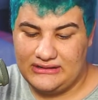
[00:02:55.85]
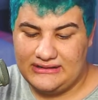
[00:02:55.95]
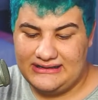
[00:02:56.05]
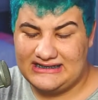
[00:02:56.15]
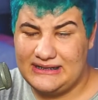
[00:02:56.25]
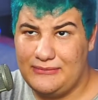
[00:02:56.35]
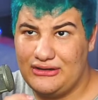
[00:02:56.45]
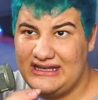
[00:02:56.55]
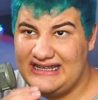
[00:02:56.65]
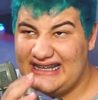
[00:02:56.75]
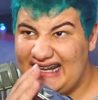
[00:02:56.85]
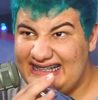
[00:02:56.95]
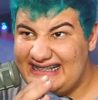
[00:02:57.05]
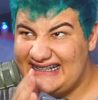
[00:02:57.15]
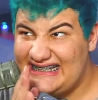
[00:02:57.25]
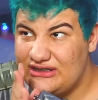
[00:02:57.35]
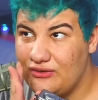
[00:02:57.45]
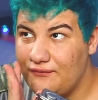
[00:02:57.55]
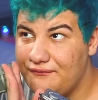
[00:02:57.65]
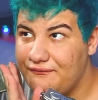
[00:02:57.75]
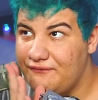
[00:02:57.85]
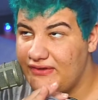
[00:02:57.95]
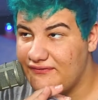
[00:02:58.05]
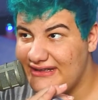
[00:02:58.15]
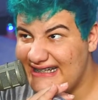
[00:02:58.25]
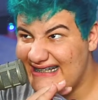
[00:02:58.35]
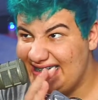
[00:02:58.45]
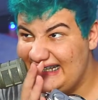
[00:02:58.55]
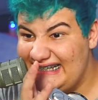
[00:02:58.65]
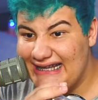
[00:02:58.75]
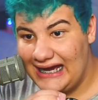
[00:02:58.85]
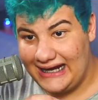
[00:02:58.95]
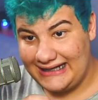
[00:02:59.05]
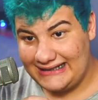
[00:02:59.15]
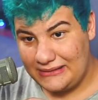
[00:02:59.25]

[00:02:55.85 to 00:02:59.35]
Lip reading: This came out in 1959,